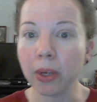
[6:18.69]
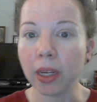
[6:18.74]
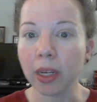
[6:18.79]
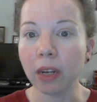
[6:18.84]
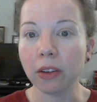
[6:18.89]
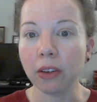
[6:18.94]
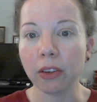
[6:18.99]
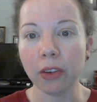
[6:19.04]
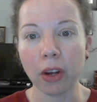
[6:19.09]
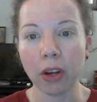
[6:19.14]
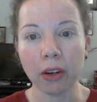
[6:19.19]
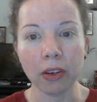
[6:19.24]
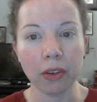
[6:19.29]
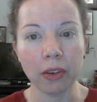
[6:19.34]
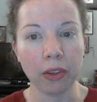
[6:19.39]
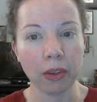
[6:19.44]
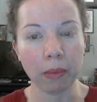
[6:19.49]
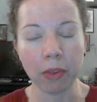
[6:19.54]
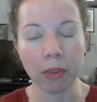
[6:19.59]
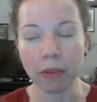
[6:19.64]
I got to talk to
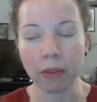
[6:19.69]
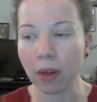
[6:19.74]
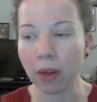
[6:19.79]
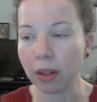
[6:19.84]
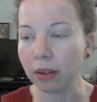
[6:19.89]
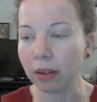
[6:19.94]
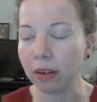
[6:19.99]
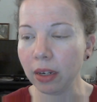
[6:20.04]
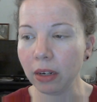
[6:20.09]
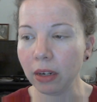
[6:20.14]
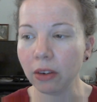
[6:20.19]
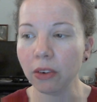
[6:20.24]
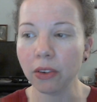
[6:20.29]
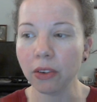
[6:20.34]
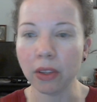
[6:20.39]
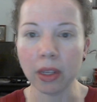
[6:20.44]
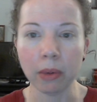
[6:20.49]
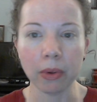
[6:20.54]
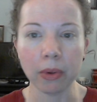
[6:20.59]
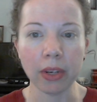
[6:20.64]
some of the
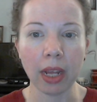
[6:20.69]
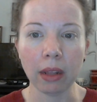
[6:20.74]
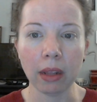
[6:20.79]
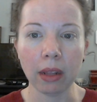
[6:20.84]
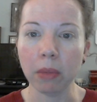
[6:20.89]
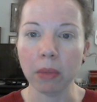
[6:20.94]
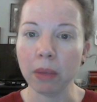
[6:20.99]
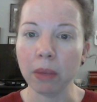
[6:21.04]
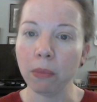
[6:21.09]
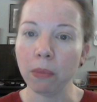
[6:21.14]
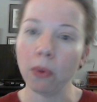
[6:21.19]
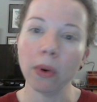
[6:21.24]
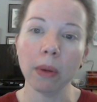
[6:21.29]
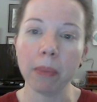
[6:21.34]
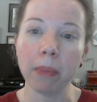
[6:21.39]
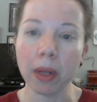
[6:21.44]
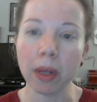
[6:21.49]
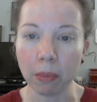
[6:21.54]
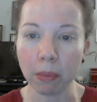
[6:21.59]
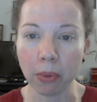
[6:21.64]
volunteers, and they were telling me more
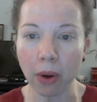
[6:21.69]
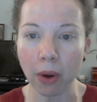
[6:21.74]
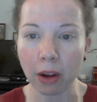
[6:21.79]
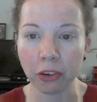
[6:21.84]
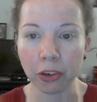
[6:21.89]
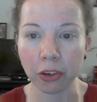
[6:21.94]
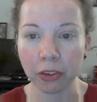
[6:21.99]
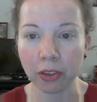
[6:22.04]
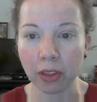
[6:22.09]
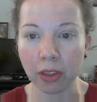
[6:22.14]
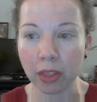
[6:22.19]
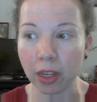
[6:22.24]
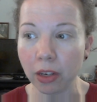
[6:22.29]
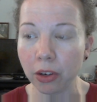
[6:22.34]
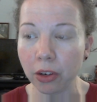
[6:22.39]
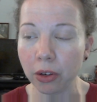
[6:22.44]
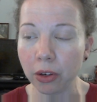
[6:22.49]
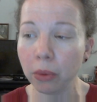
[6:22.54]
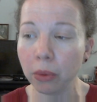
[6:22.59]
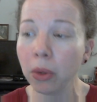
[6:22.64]
about the projects that they
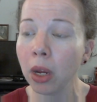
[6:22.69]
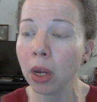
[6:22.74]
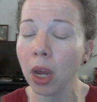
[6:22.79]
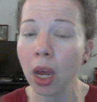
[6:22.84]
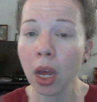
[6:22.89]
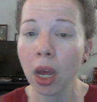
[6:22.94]
do.